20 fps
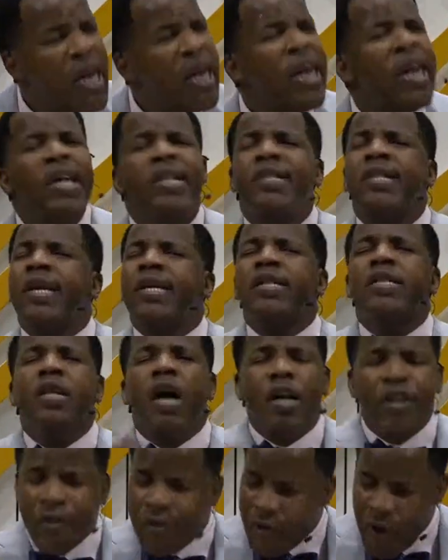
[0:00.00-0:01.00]
it did
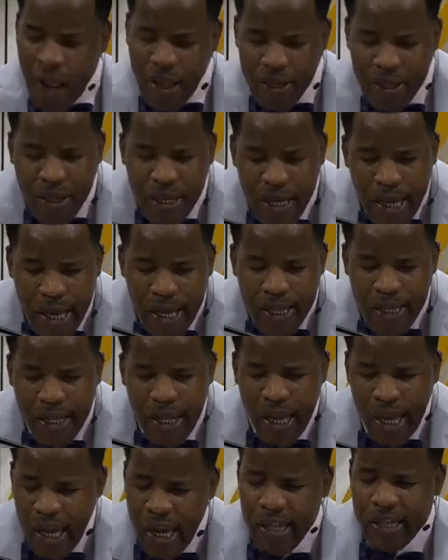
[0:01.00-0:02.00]
not translate
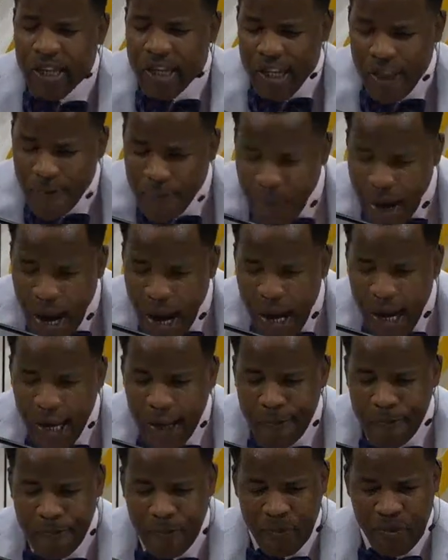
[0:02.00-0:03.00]
in his
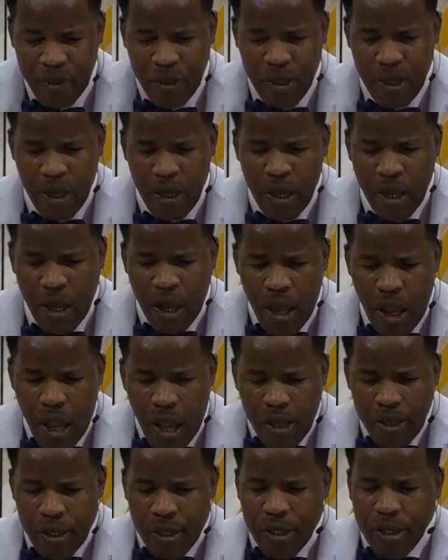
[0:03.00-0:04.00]
mind
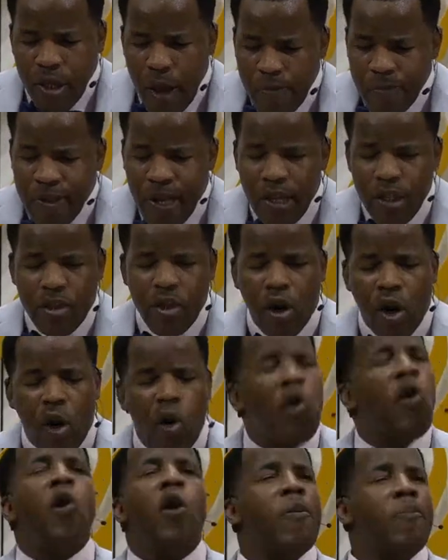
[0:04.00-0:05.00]
something to
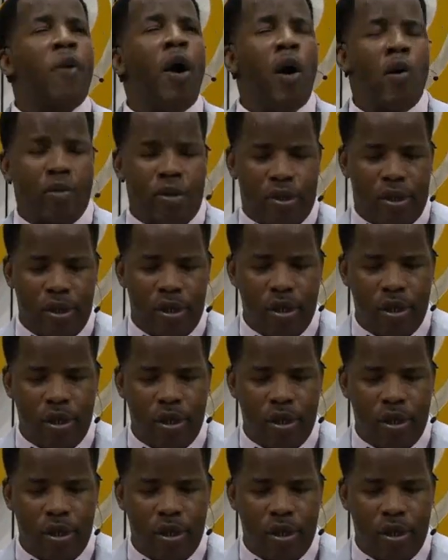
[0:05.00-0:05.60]
glow about